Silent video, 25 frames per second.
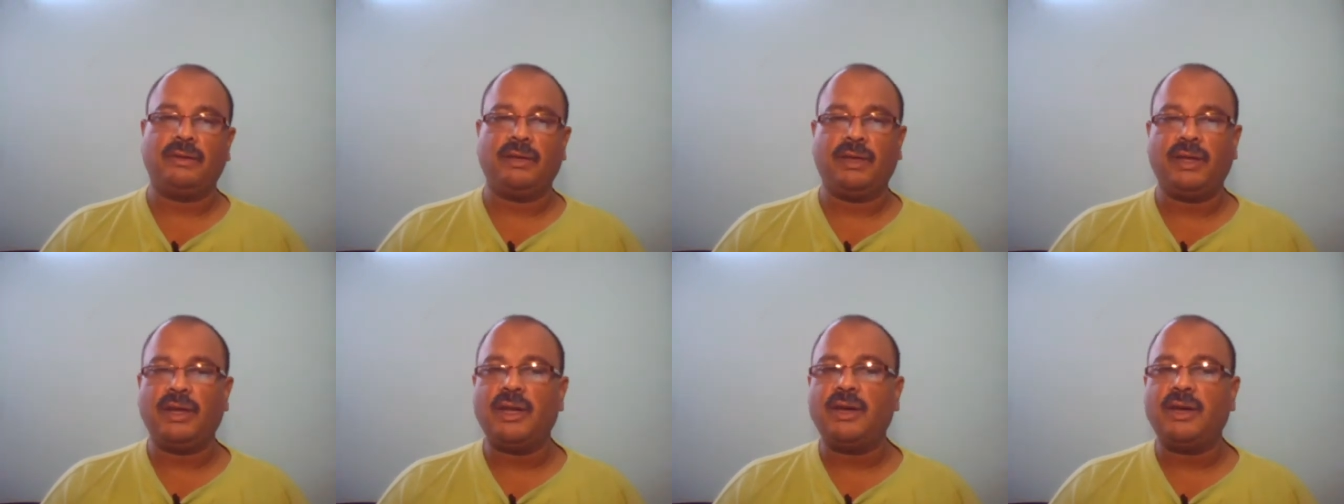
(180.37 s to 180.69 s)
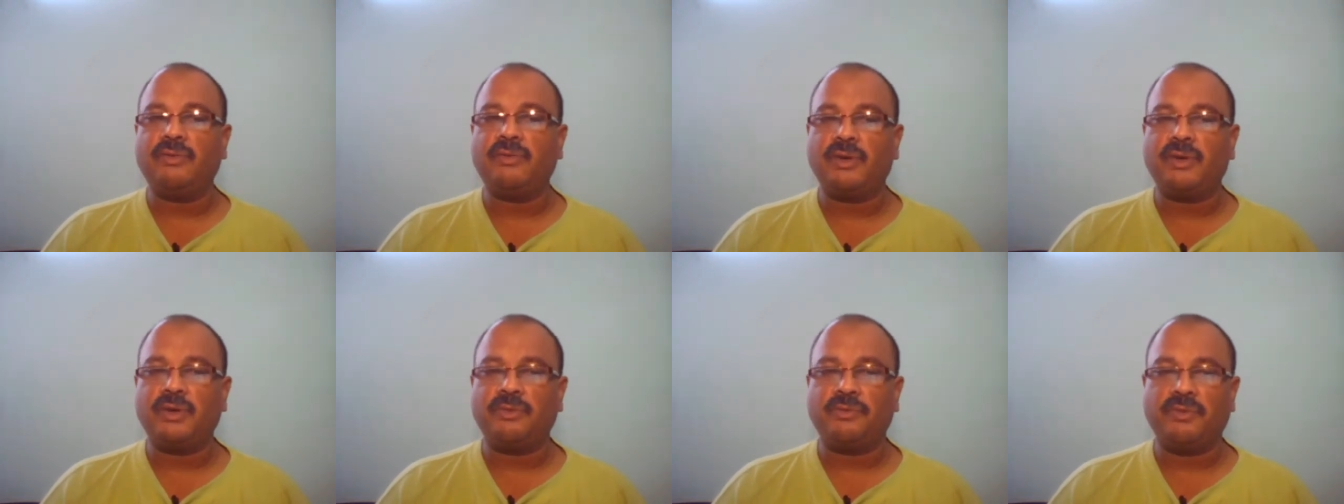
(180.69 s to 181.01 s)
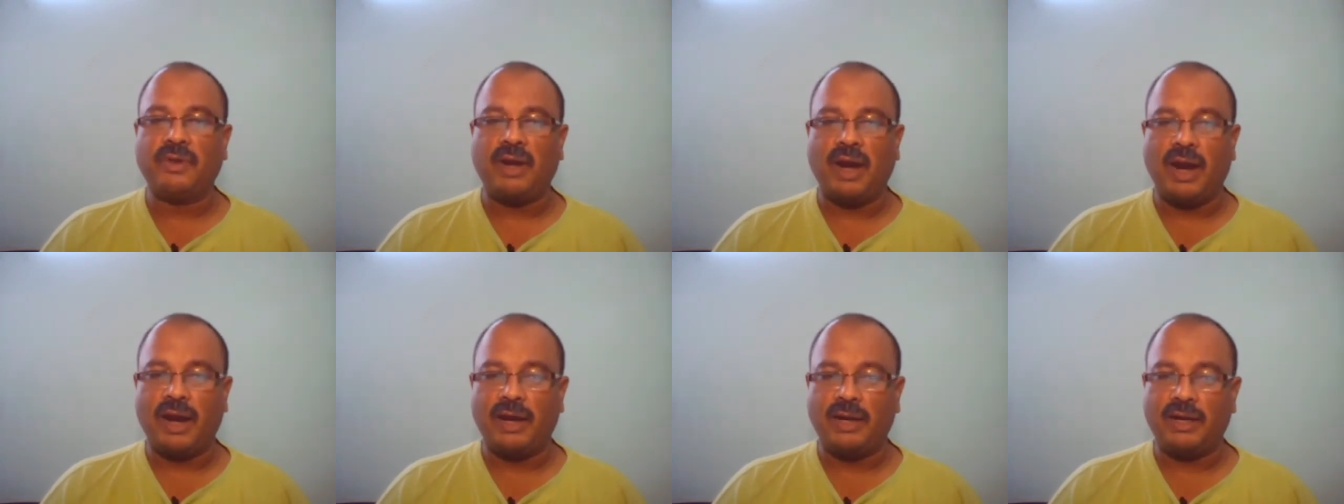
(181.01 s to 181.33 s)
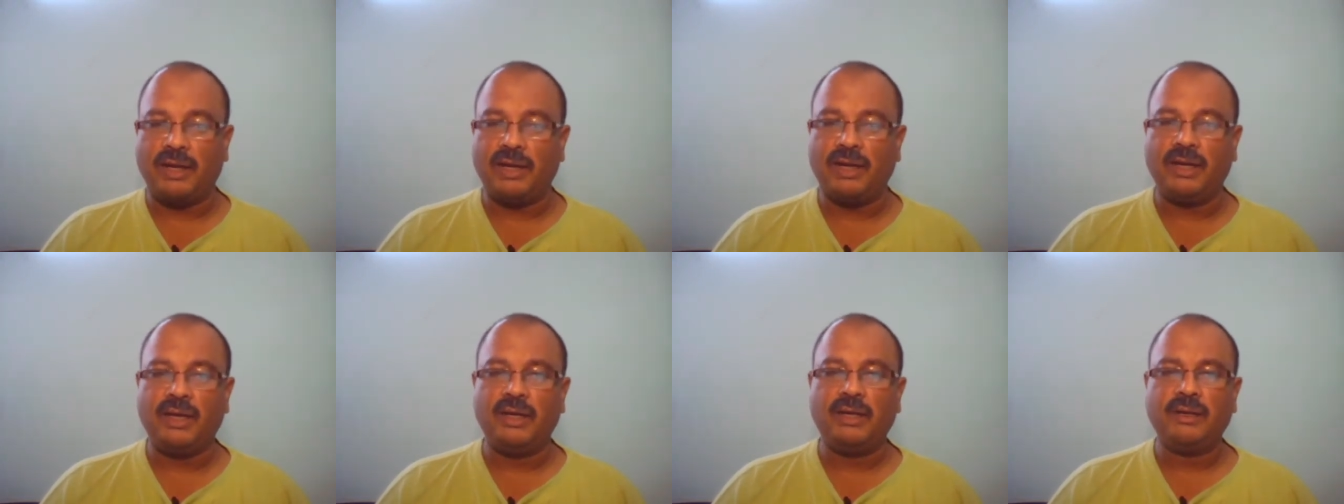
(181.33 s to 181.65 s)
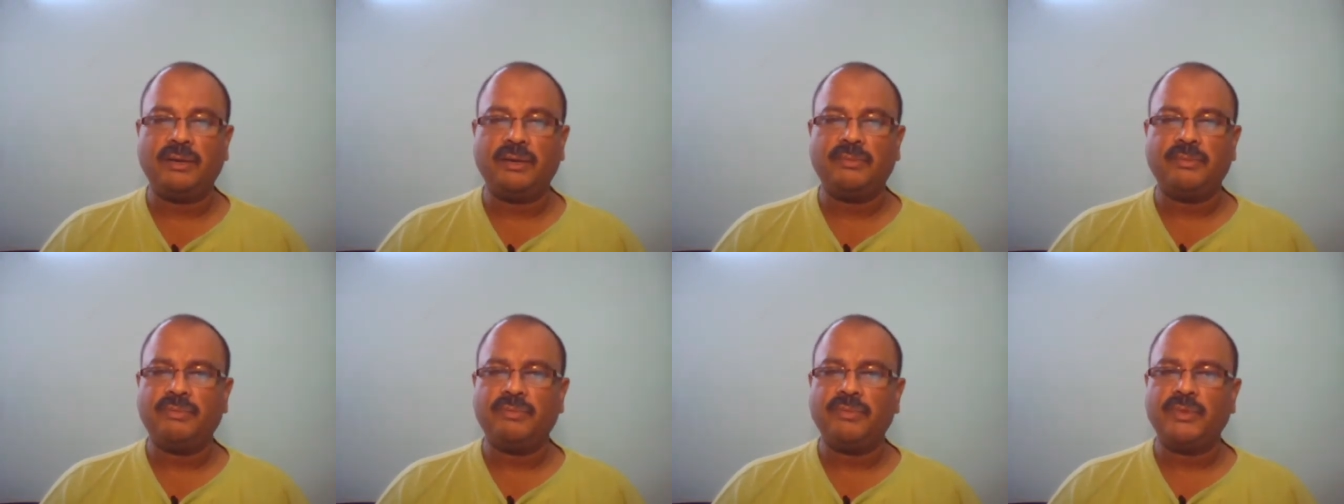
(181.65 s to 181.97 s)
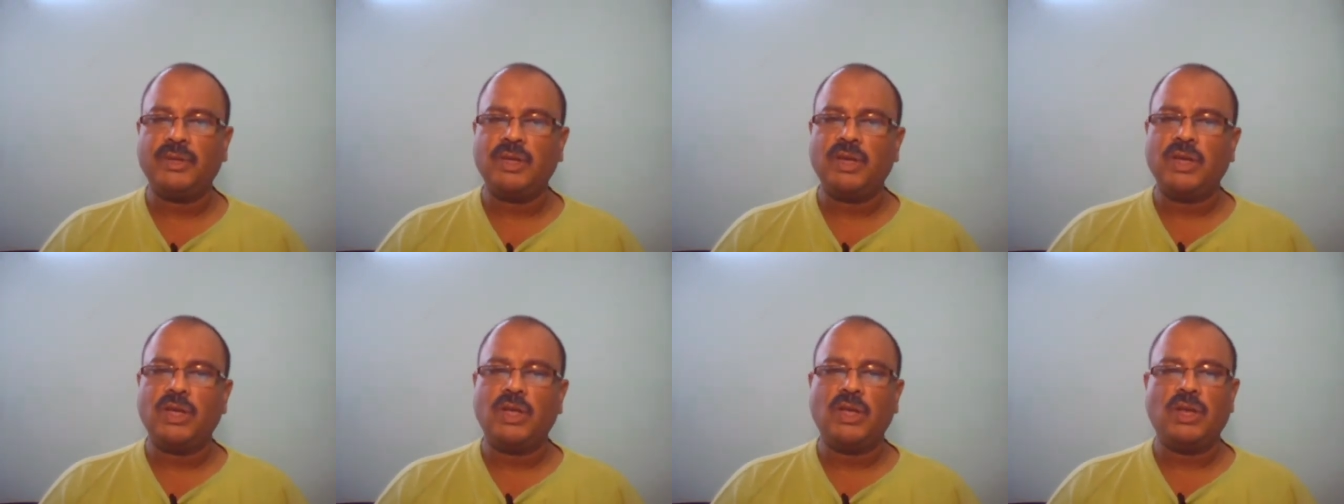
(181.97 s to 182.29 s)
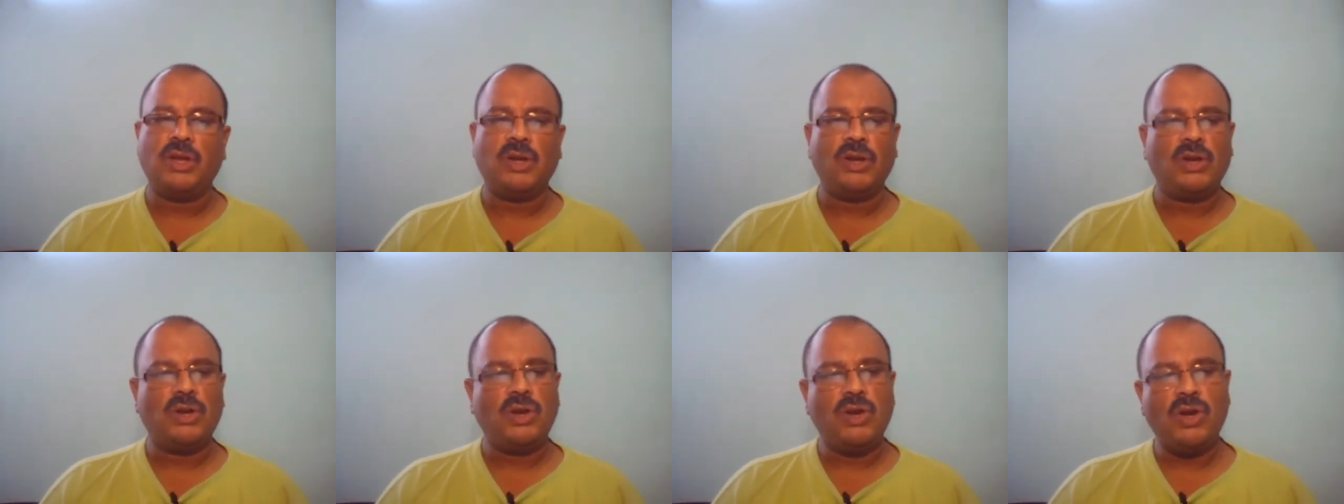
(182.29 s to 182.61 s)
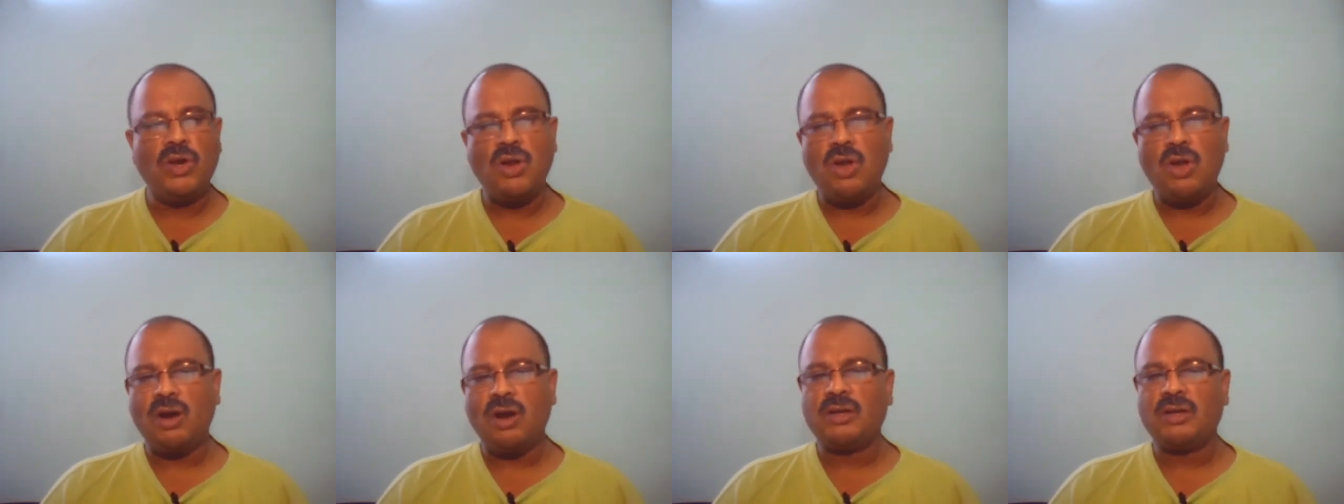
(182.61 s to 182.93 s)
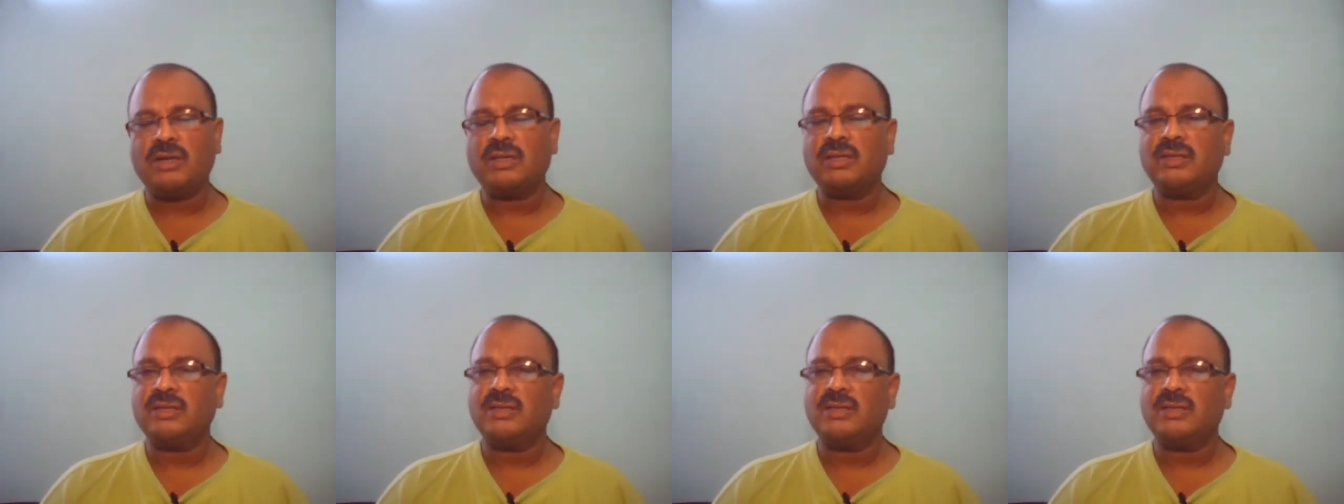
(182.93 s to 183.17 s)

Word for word: in our veranda, not